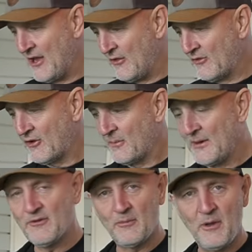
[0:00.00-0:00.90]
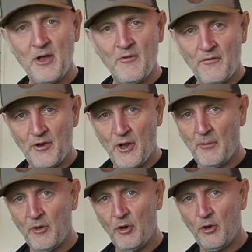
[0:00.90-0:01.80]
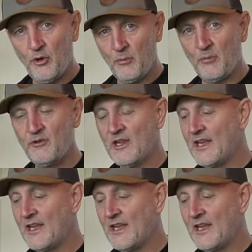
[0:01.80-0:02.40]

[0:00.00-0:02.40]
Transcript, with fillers: there's gonna be some phenomenal numbers